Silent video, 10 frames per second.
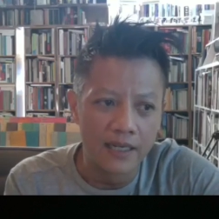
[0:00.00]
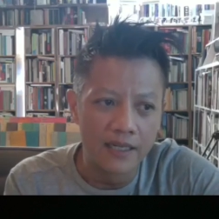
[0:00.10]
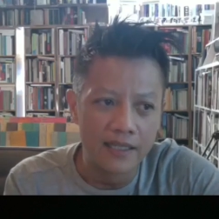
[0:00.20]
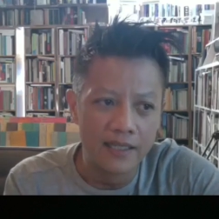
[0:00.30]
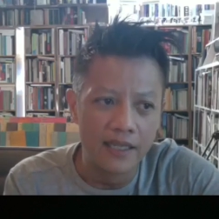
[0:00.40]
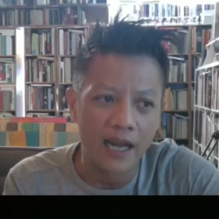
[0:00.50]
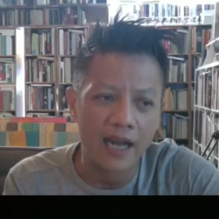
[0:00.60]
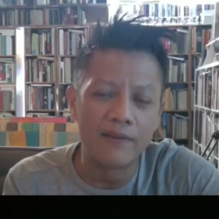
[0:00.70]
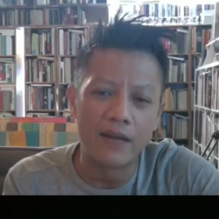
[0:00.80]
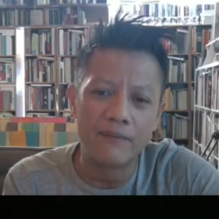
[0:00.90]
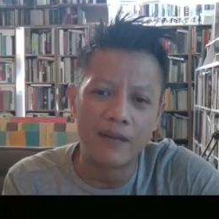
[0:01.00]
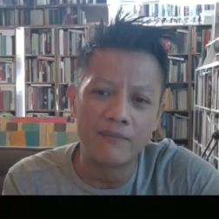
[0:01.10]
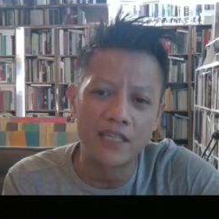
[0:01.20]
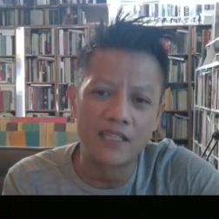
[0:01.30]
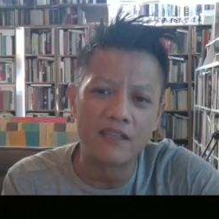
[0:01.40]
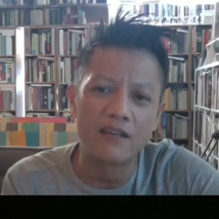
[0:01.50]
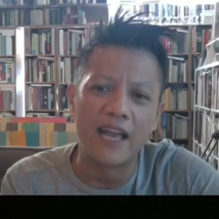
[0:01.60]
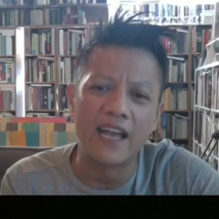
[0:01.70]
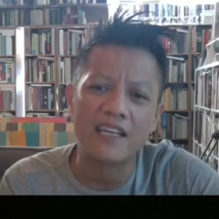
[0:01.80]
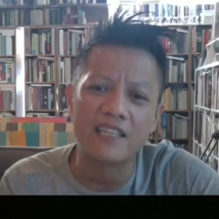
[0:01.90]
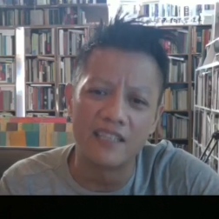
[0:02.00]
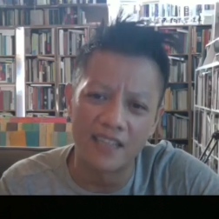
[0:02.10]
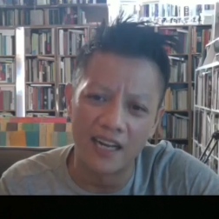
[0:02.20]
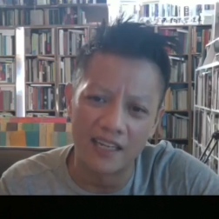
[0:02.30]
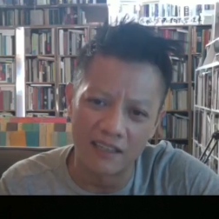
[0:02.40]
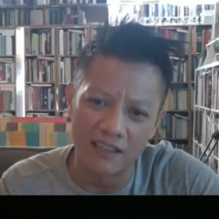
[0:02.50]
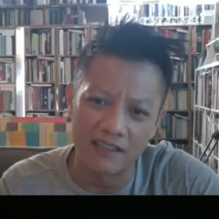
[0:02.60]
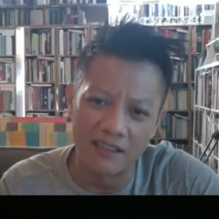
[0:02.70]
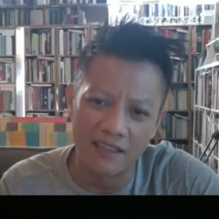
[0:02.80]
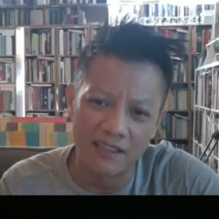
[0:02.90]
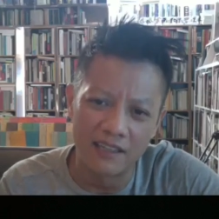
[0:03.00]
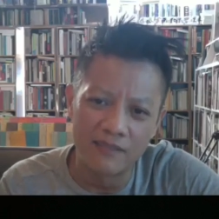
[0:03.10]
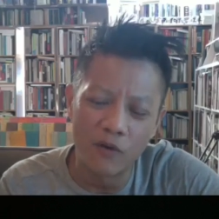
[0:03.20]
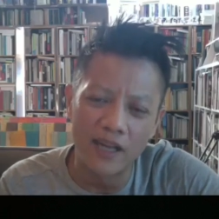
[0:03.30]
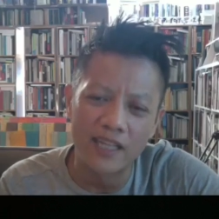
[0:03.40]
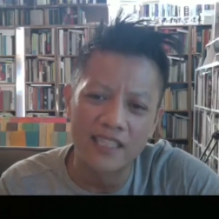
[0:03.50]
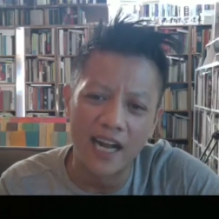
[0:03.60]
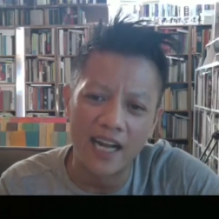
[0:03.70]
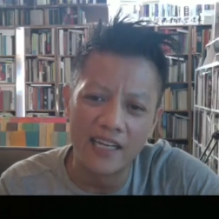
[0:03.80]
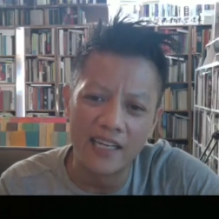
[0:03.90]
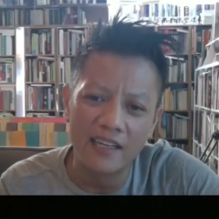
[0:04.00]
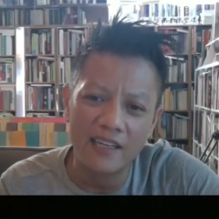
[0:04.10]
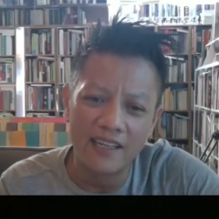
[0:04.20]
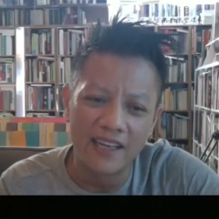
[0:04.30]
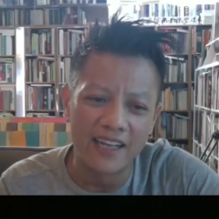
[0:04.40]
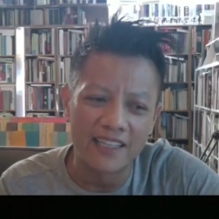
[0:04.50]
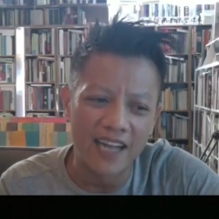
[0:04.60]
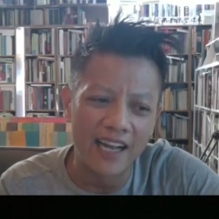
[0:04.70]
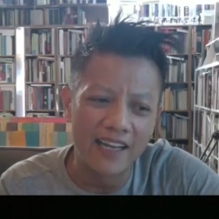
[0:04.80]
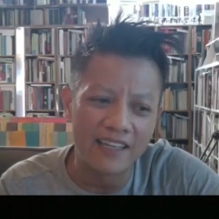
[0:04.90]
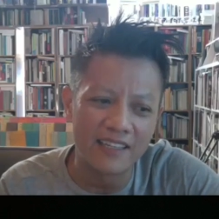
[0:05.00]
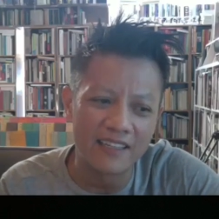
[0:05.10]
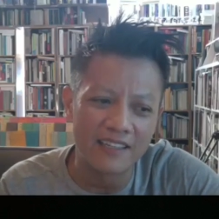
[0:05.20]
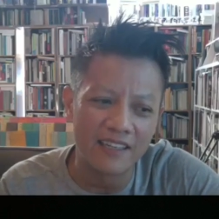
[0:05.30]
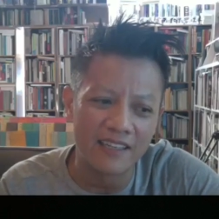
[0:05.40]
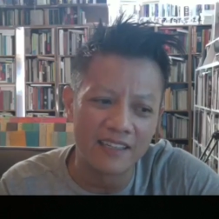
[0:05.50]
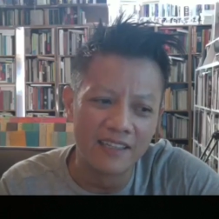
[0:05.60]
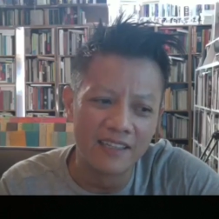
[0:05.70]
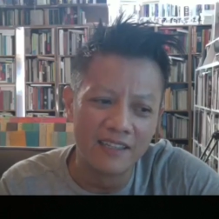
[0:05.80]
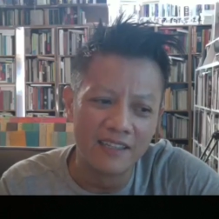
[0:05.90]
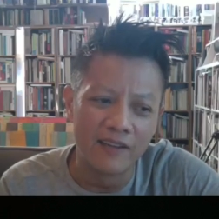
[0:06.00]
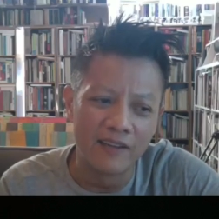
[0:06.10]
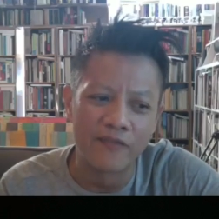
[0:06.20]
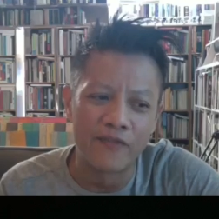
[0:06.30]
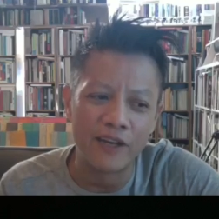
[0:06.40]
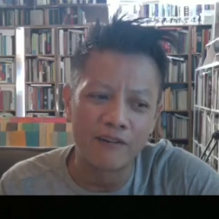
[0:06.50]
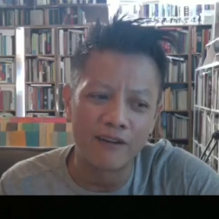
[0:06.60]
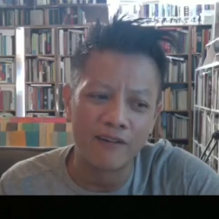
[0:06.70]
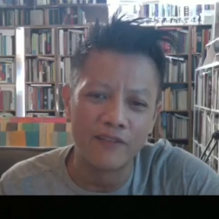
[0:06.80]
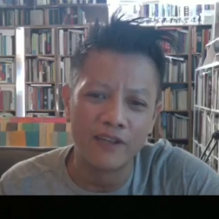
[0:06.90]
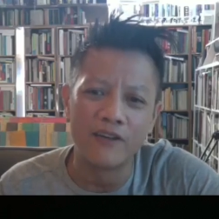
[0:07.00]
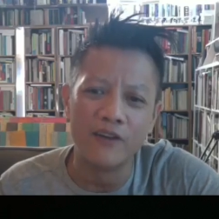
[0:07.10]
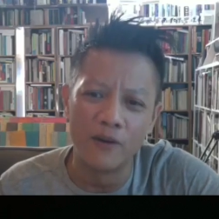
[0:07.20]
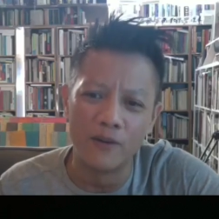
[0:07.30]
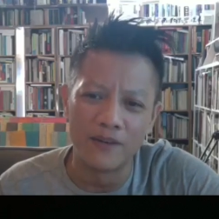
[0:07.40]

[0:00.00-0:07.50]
yeah, I, am I'm, I'm just a little anxious actually. It, it's more anxiety, and anxiety is is the fear of the unknown.